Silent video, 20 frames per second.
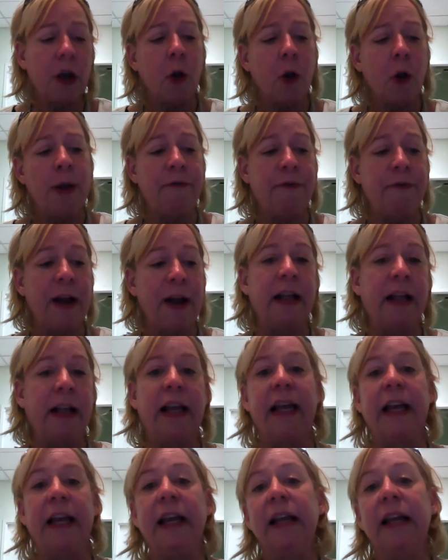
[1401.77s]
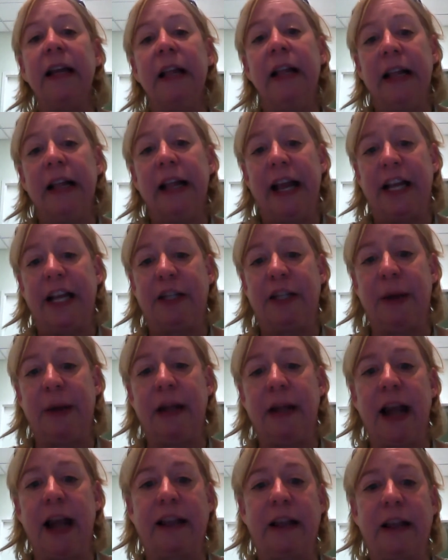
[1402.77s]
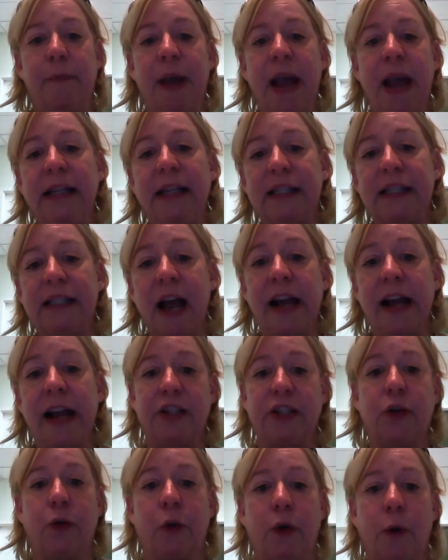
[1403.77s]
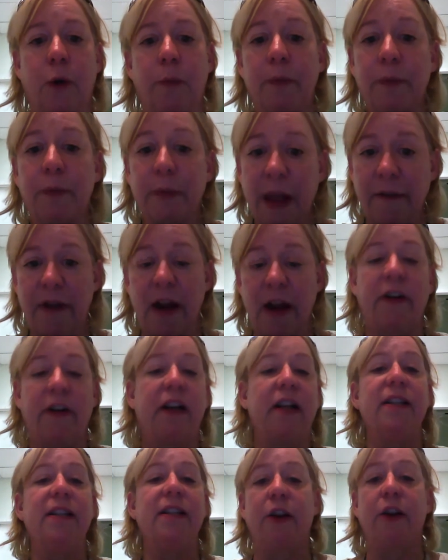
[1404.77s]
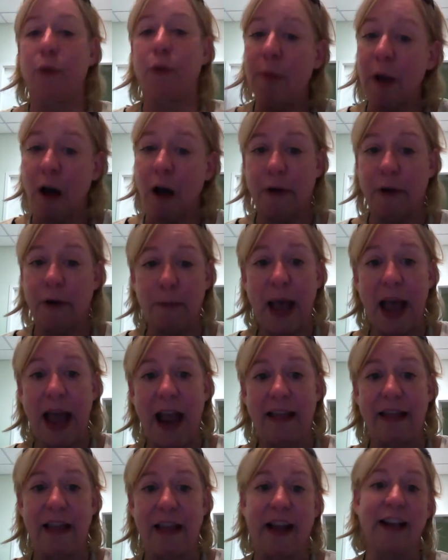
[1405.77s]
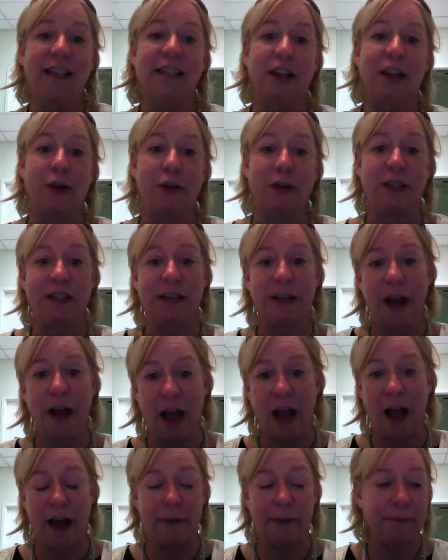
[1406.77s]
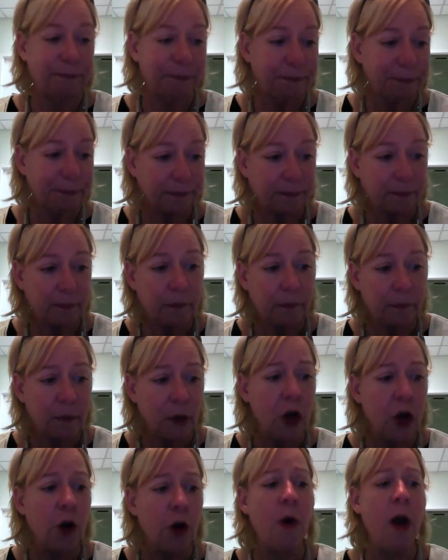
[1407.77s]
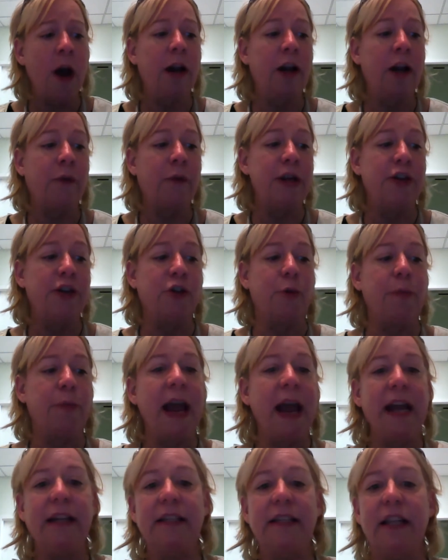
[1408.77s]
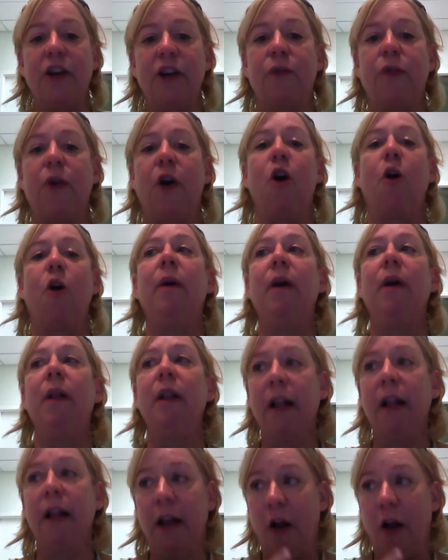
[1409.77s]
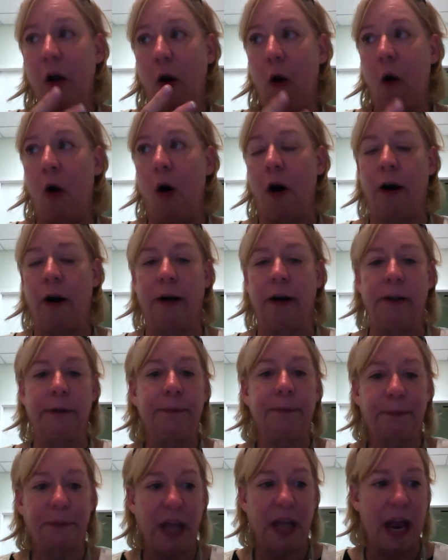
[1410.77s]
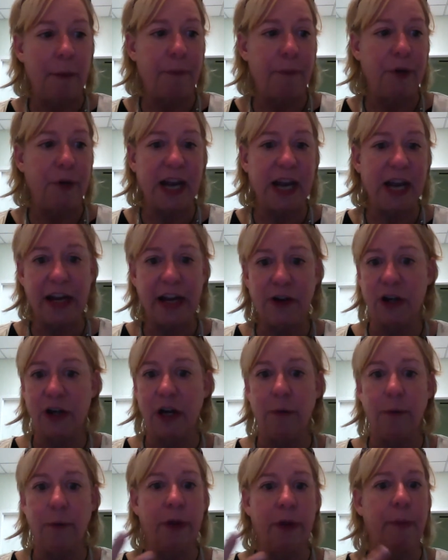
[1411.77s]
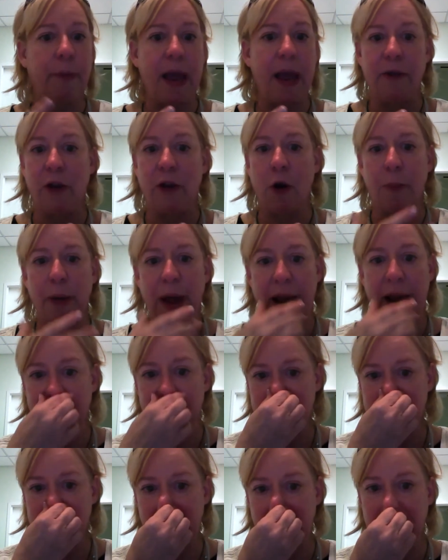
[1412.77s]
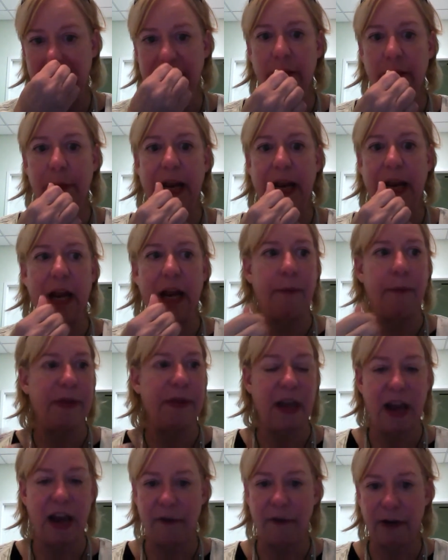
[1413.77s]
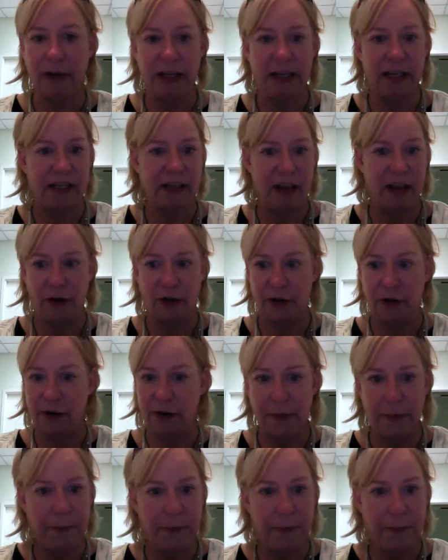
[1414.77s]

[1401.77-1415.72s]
quite frankly, it's been like the pain science group. They've never considered pelvic pain. They considered chronic regional pain syndrome or amputation with, pain science in the beginning, but they never considered